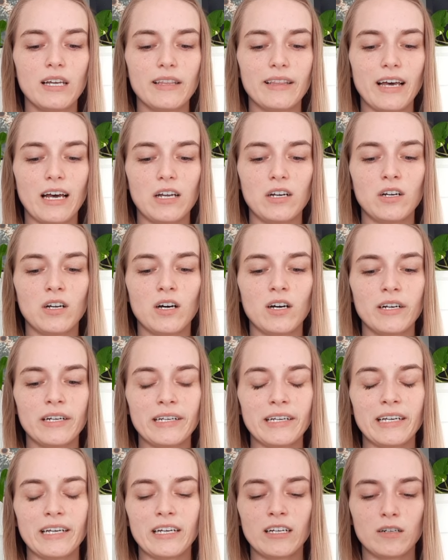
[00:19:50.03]
that
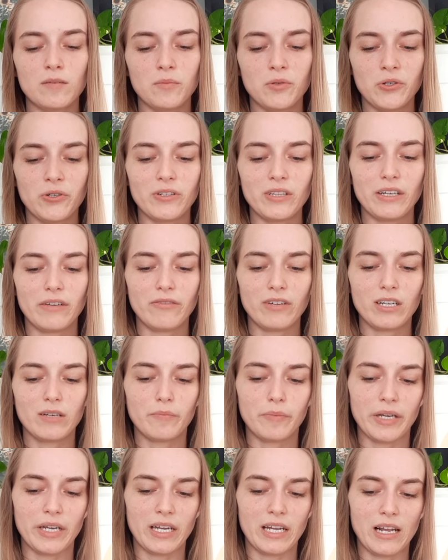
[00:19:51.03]
non-animal living
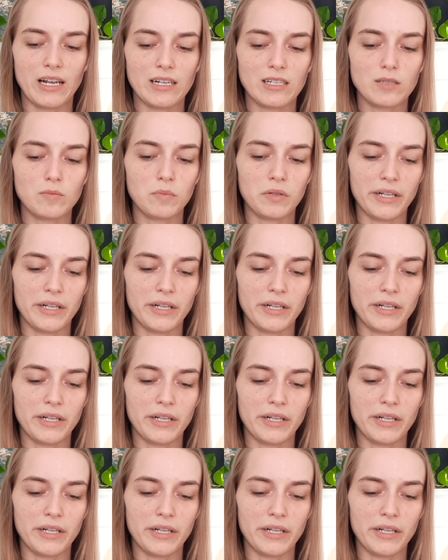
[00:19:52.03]
beings,